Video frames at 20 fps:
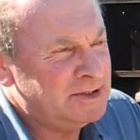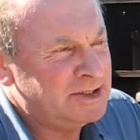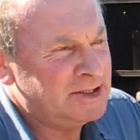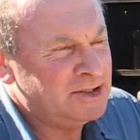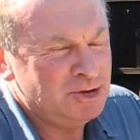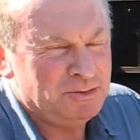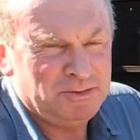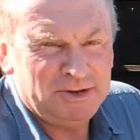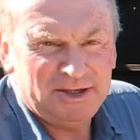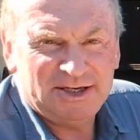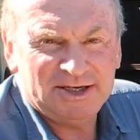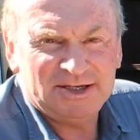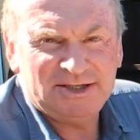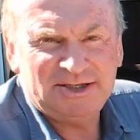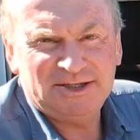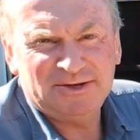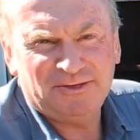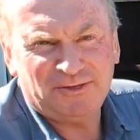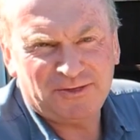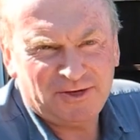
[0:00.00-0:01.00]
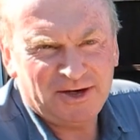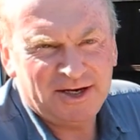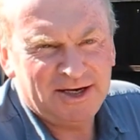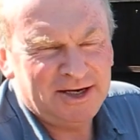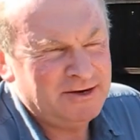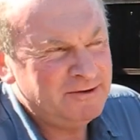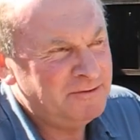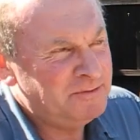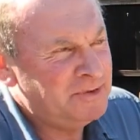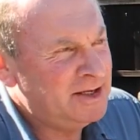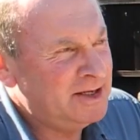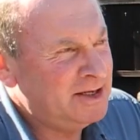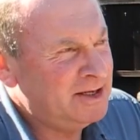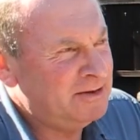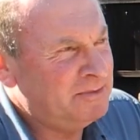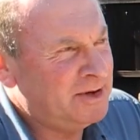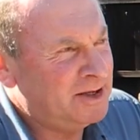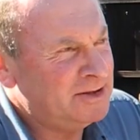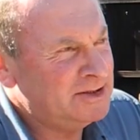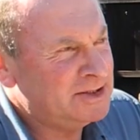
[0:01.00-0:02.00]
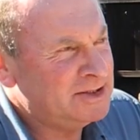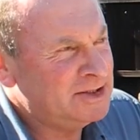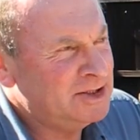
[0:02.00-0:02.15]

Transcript: see you because he's afraid of being amongst